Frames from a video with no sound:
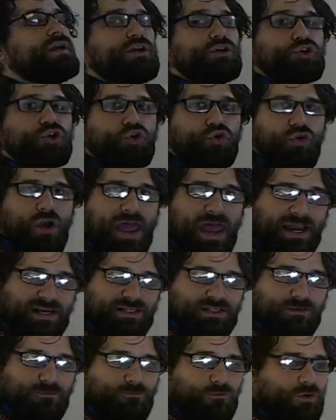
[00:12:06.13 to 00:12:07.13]
an
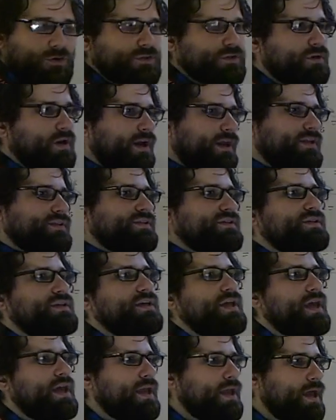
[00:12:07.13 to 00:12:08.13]
attractive force. You're not going to
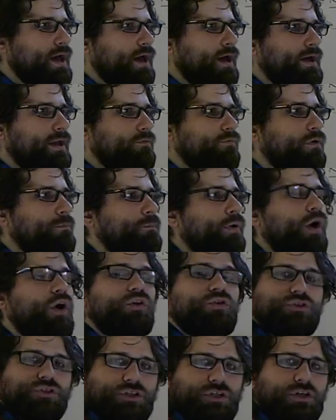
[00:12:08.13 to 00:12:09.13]
see a
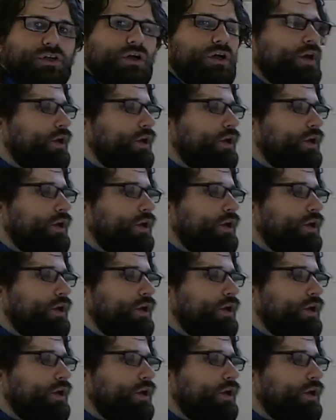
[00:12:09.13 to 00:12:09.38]
repulsion